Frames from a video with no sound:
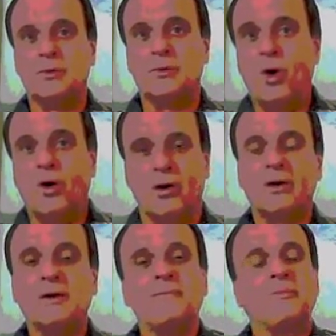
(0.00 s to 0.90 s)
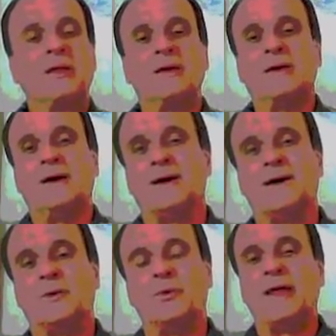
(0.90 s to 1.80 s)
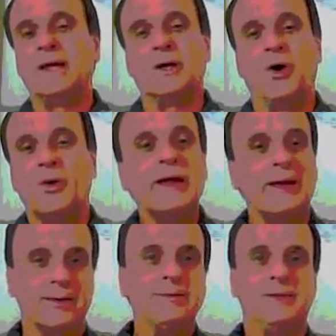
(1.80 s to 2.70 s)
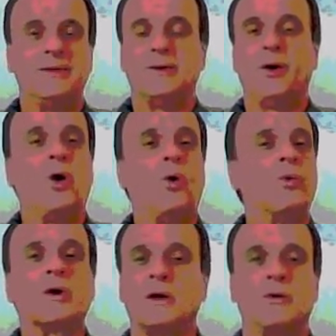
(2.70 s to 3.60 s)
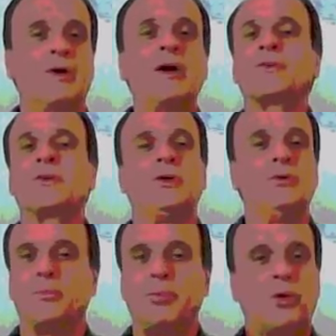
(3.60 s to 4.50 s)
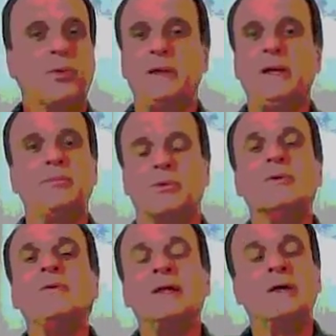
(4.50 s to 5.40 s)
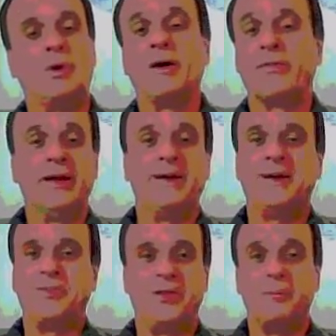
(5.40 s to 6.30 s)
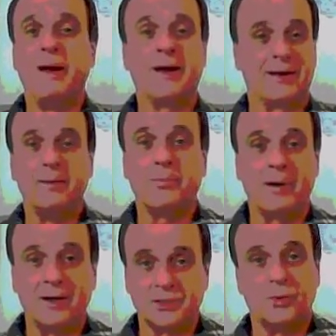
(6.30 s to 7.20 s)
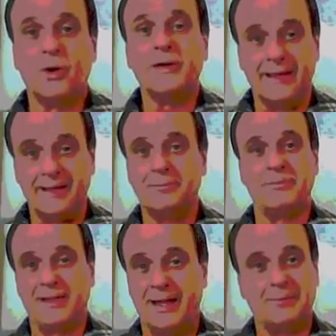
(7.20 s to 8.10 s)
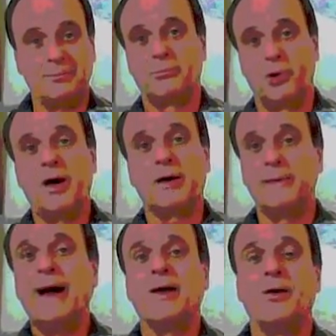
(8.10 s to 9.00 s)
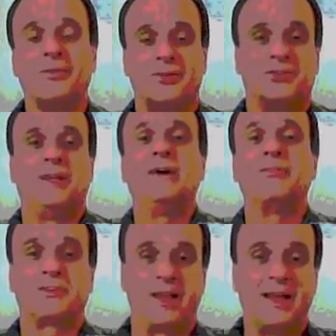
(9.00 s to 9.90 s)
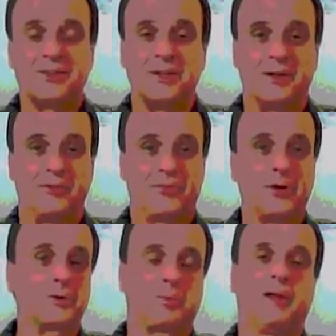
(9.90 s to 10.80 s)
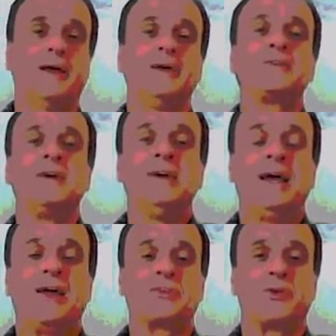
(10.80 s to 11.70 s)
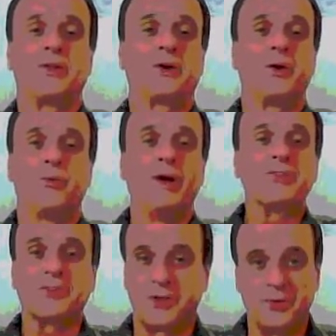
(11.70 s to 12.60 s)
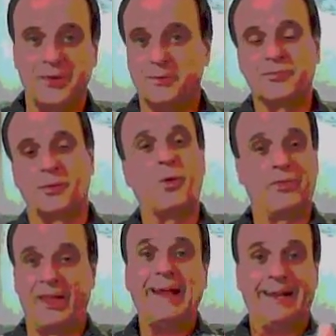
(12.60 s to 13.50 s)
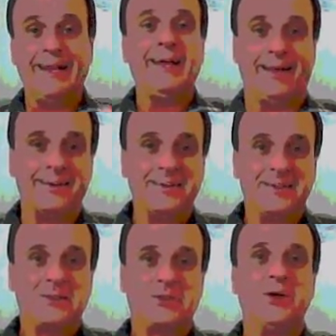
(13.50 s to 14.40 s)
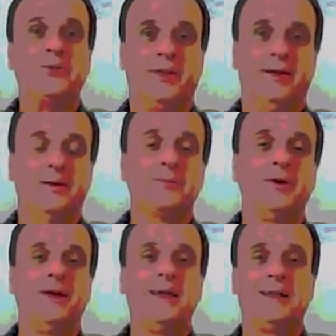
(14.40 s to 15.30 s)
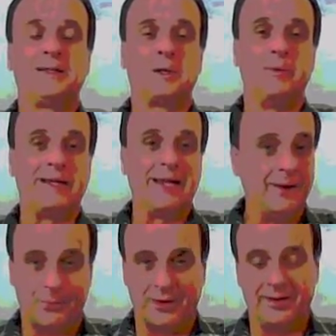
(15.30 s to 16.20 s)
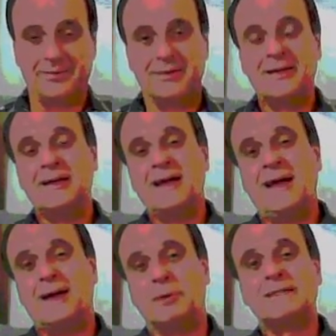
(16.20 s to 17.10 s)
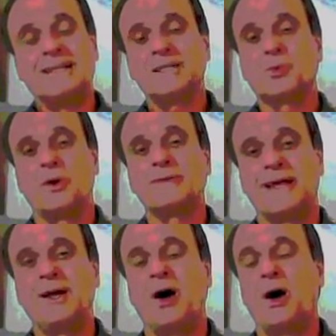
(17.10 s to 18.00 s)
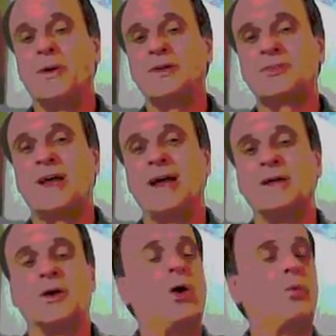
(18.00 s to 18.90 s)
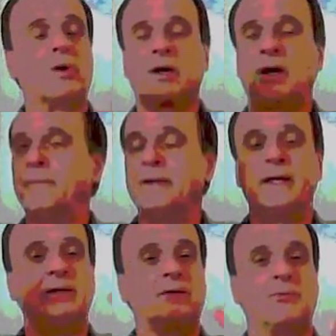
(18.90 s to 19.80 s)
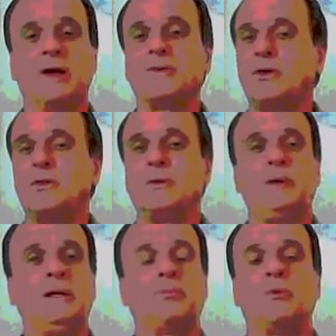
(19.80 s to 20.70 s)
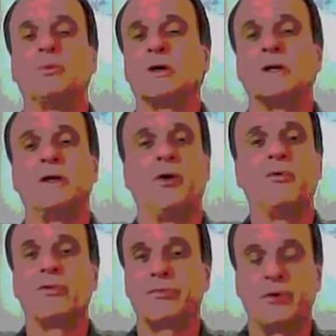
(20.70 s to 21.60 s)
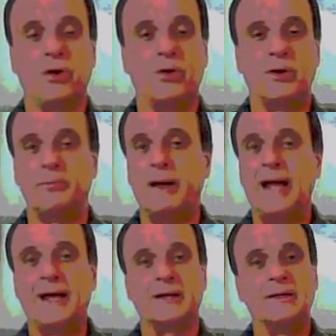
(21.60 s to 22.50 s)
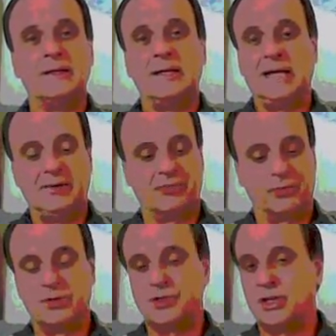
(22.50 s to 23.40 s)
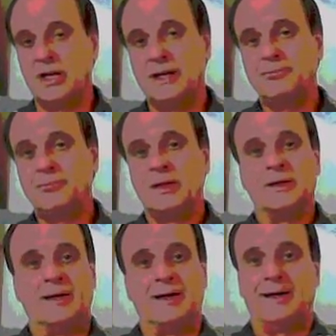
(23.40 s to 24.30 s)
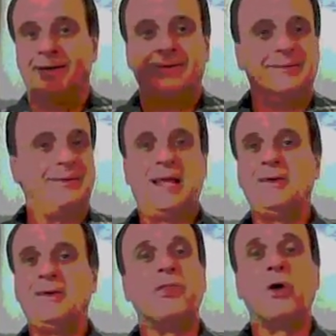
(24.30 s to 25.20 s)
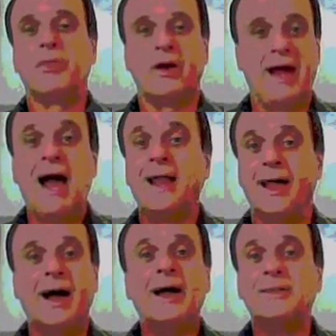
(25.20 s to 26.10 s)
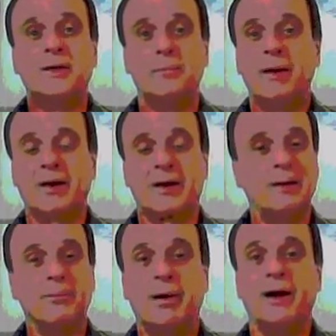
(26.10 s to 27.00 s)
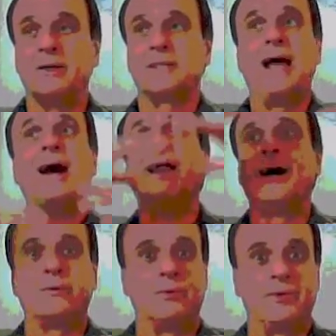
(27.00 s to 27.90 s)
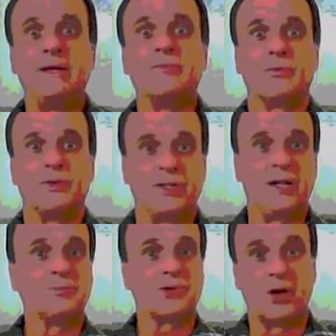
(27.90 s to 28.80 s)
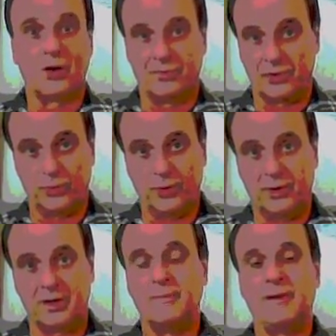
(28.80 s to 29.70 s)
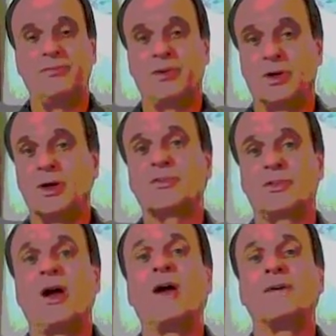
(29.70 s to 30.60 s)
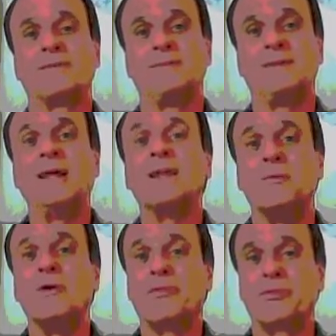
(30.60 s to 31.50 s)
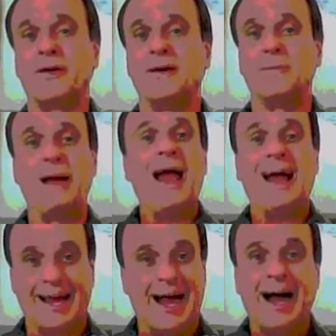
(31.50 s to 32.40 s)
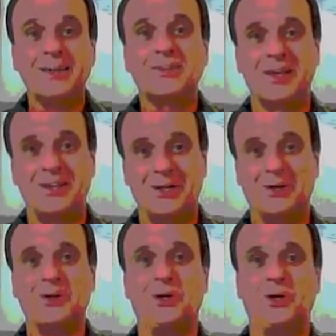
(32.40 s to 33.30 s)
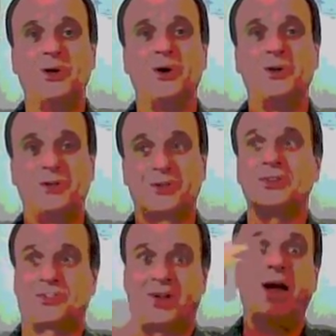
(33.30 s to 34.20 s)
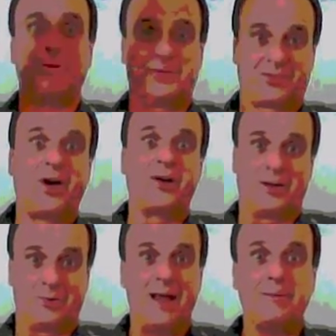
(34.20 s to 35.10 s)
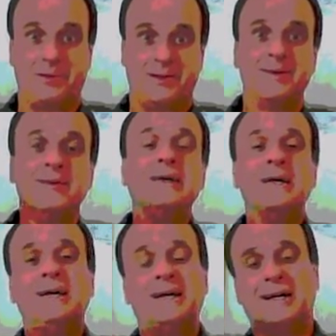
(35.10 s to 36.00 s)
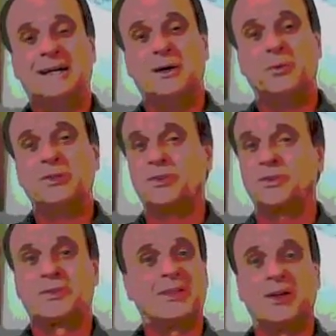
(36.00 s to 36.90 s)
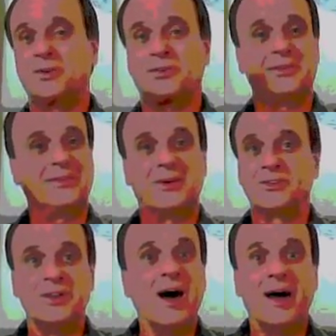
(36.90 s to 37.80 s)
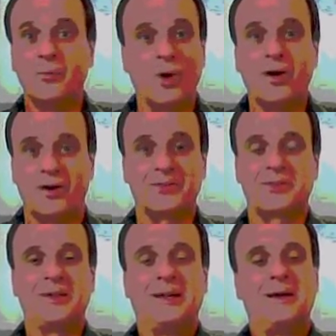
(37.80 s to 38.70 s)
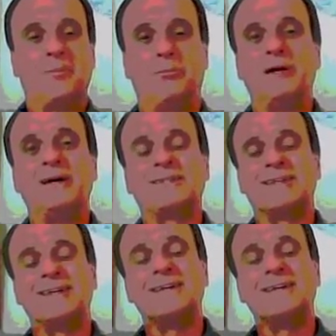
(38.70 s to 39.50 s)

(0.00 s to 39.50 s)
war when they go in. You know, oh, we're going to rescue the poor people. Well, the American empire is the one that brought about all this devastation in the first place. And so they're going to rescue them from what they did to them to begin with. But that's what they always say. You know, we're coming in to rescue the people. We're going to overthrow a bad, evil regime. Even though they're allied, the American empire is allied with evil regimes all over the world. I mean, if you're going to start dealing with bad guys, you know, you could start with Saudi Arabia, which is, there's none worse. But